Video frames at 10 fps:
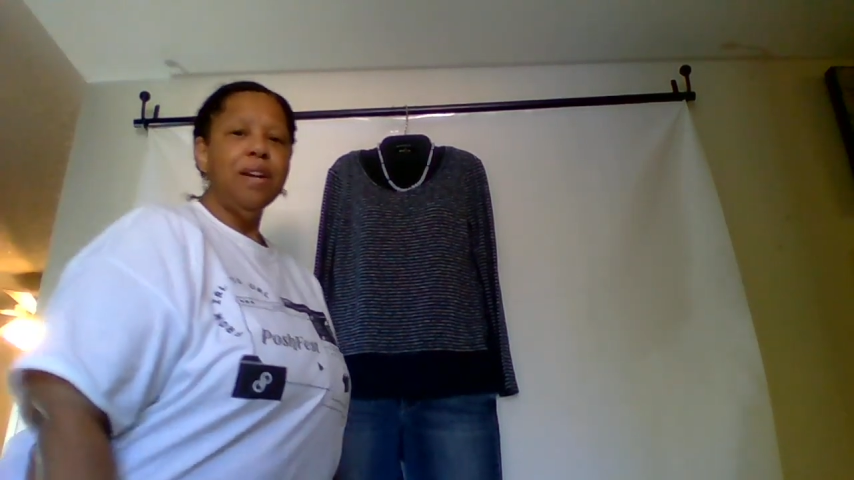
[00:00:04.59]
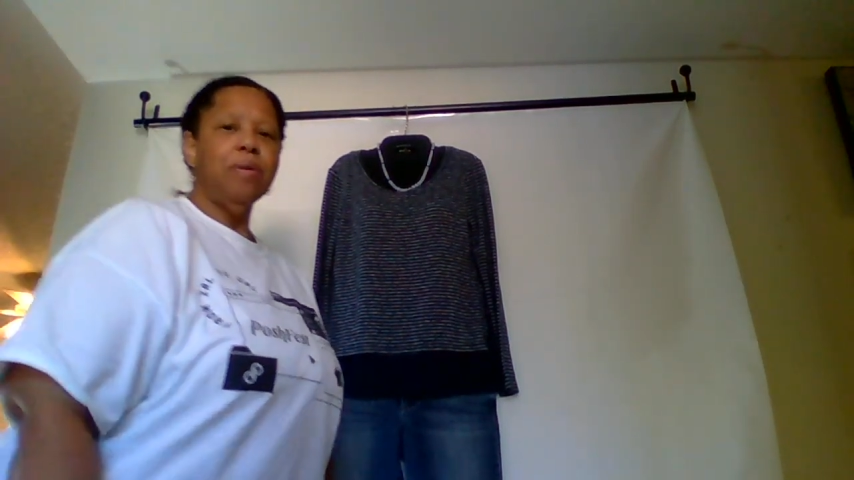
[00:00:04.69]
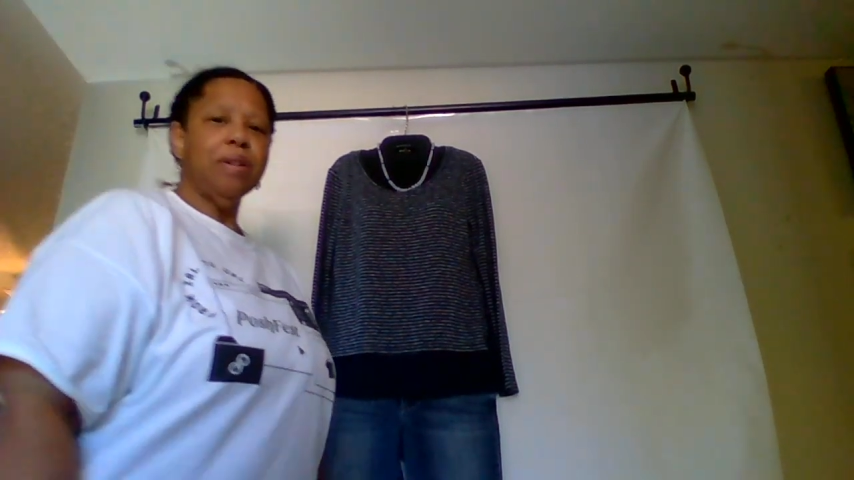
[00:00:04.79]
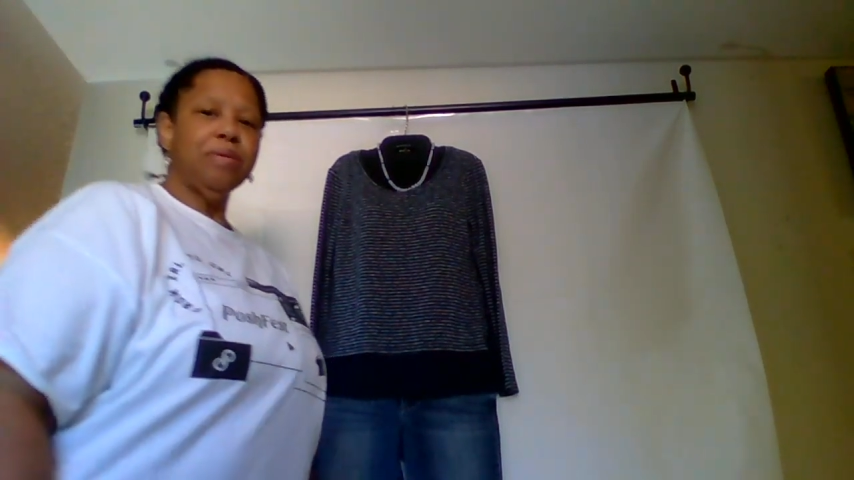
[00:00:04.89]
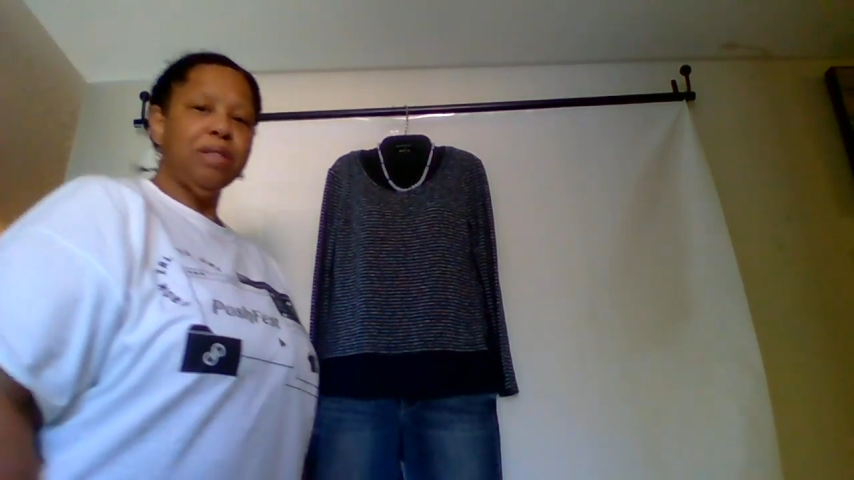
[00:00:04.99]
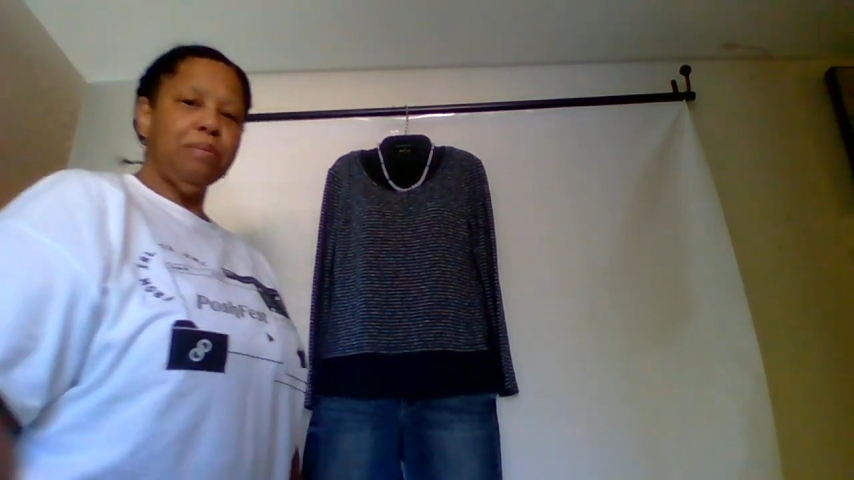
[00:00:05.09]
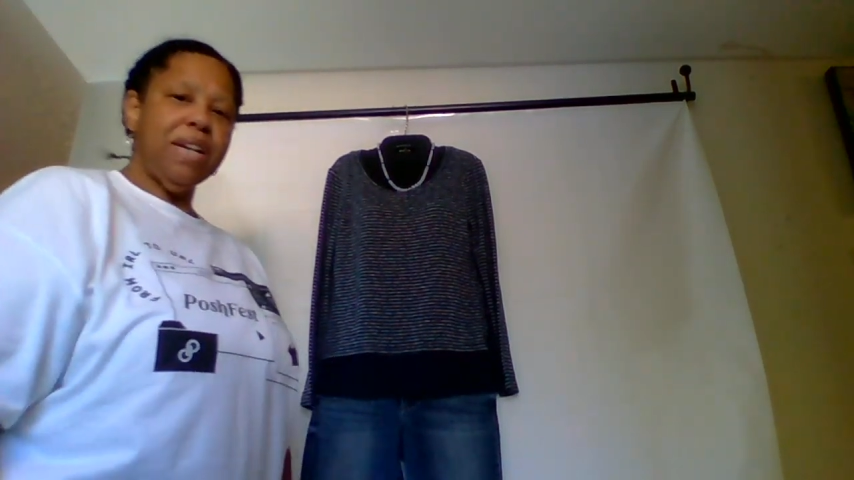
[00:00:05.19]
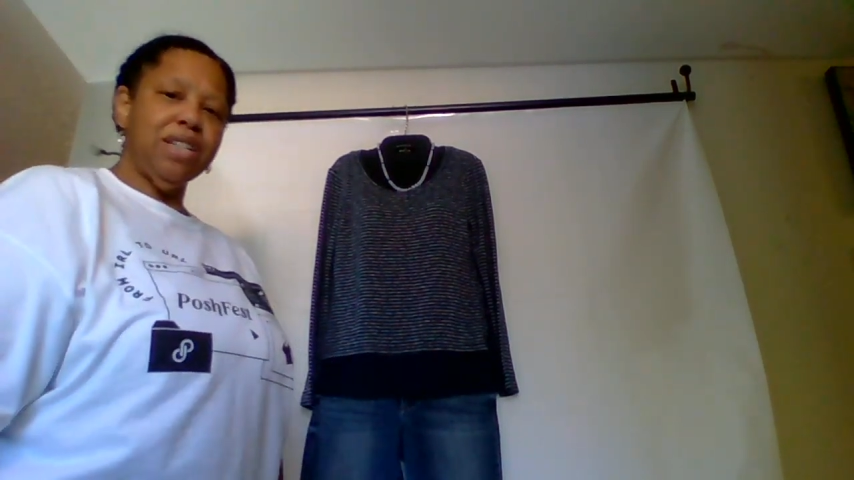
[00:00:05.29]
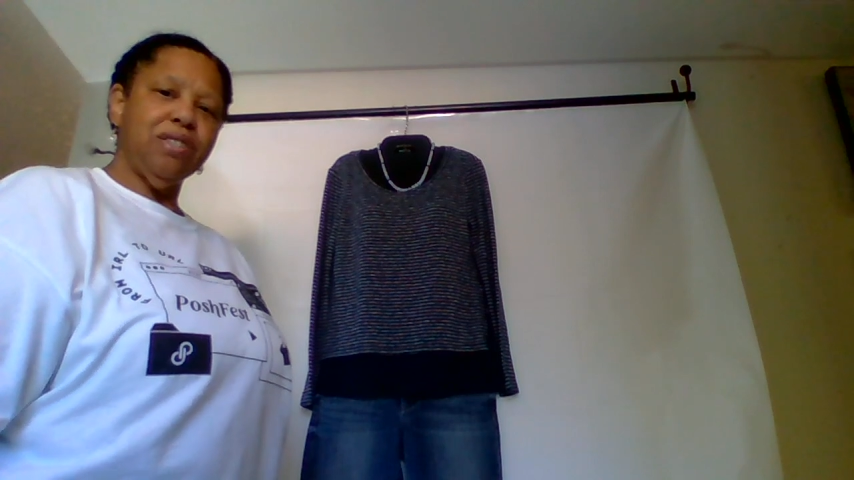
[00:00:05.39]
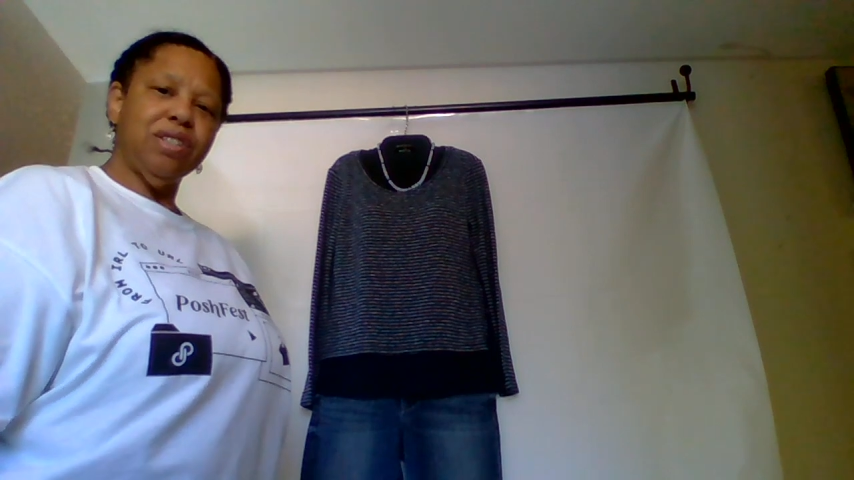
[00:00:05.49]
Welcome to
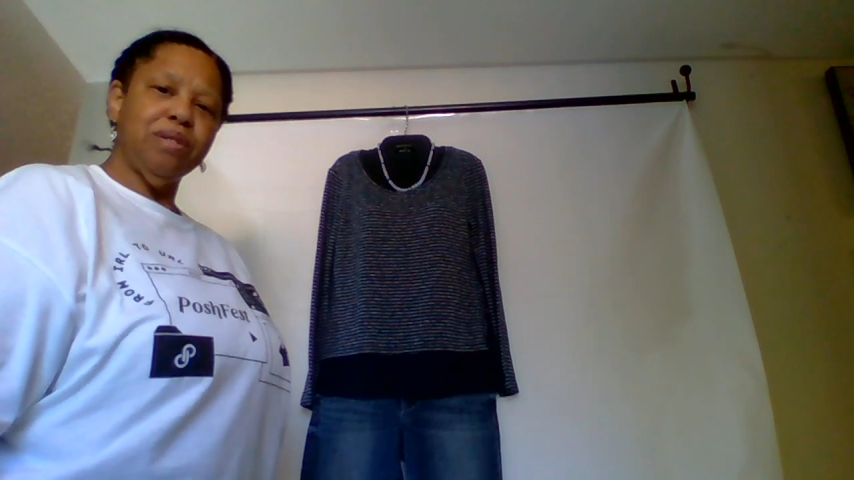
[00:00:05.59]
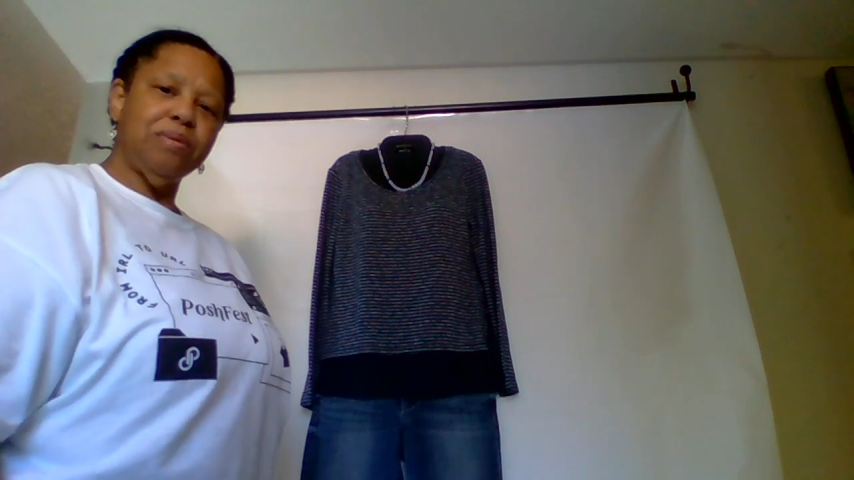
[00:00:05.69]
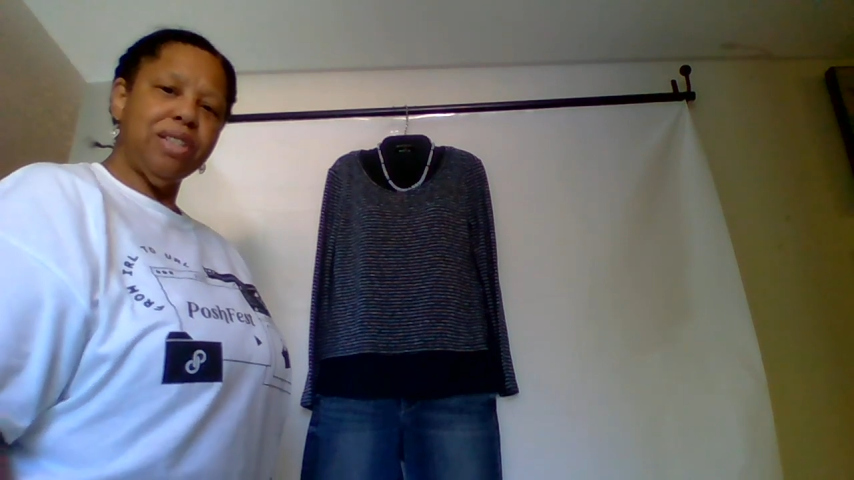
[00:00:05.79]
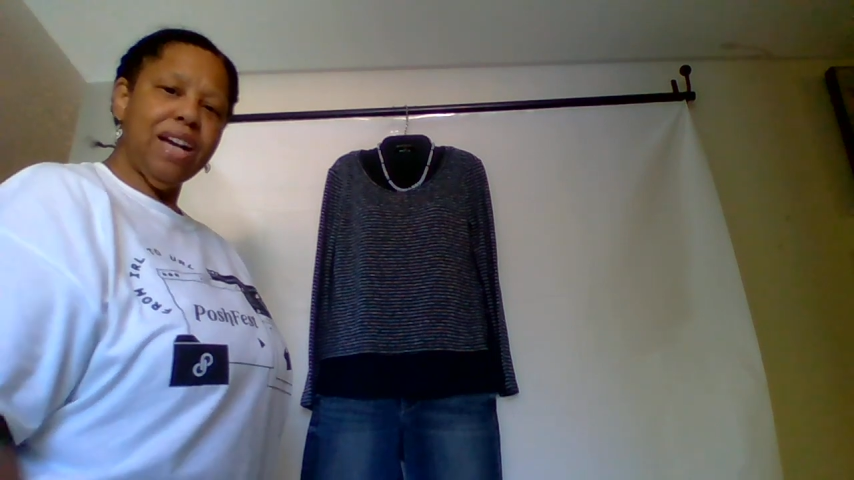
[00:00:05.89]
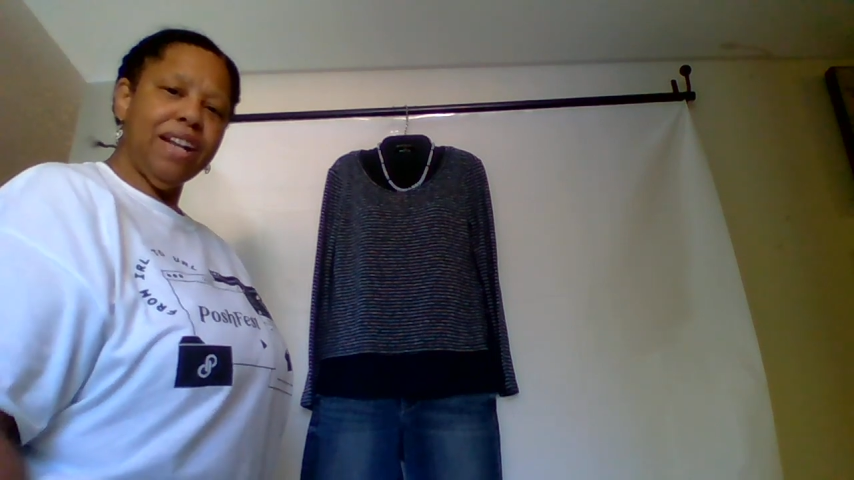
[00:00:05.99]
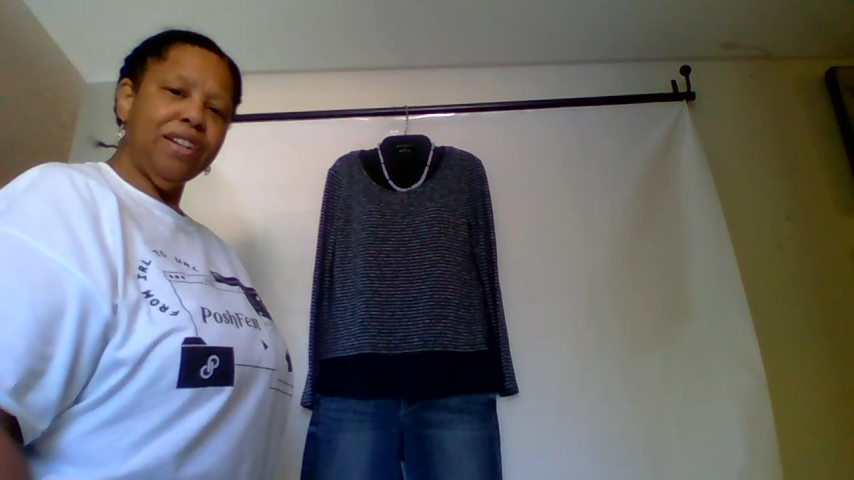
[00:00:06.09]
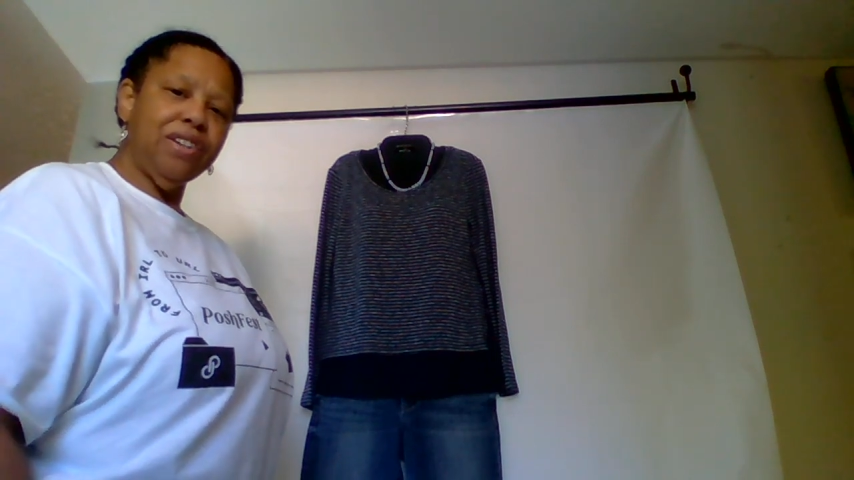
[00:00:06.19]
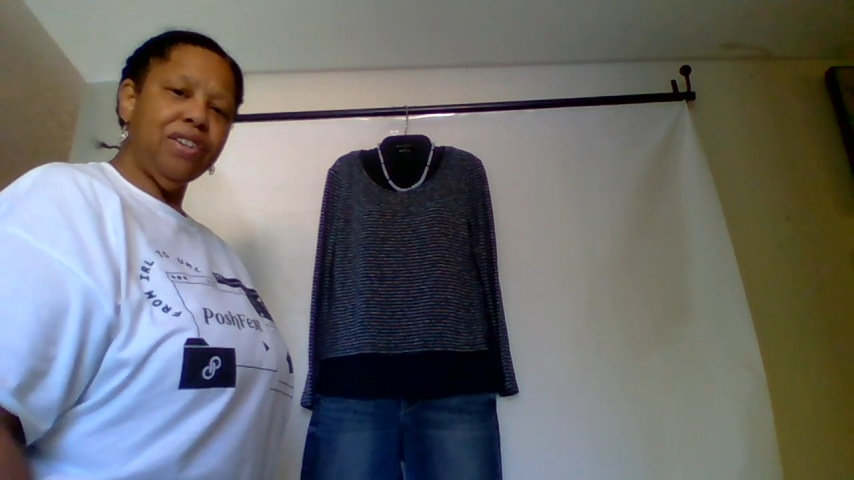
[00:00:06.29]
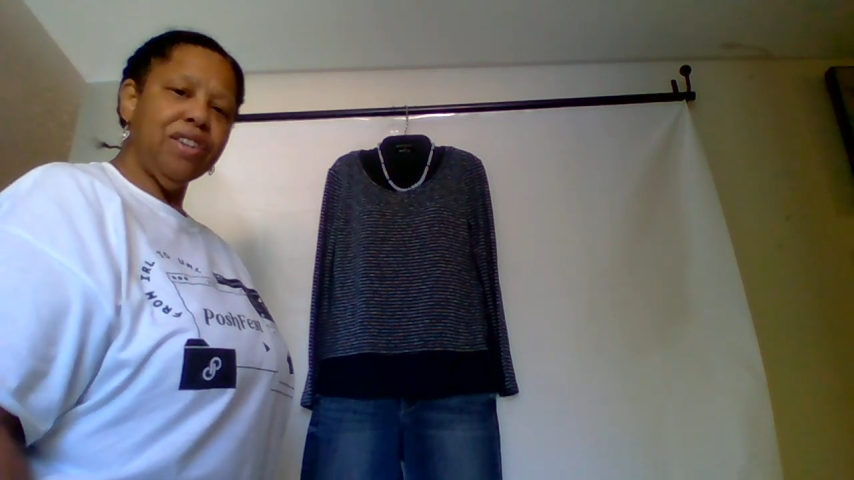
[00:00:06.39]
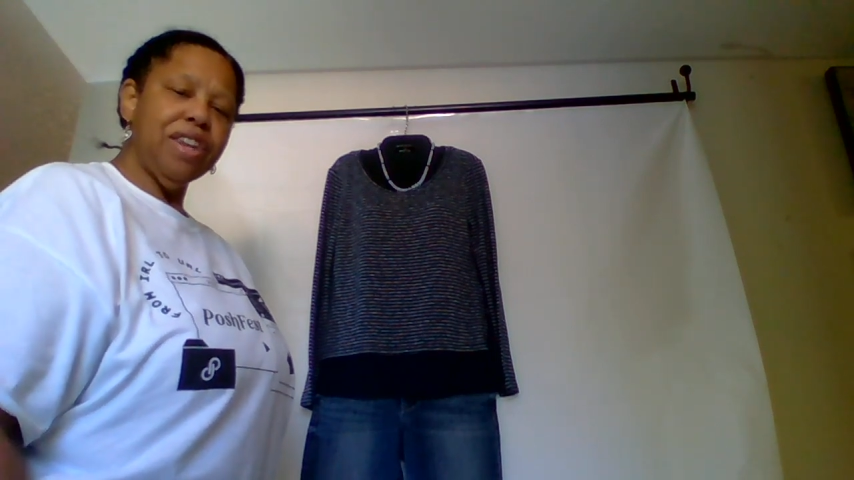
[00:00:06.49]
my YouTube
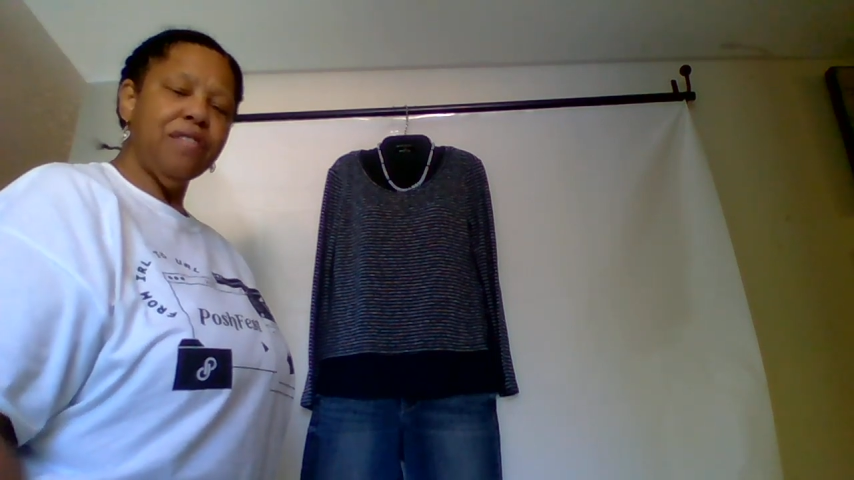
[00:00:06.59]
channel.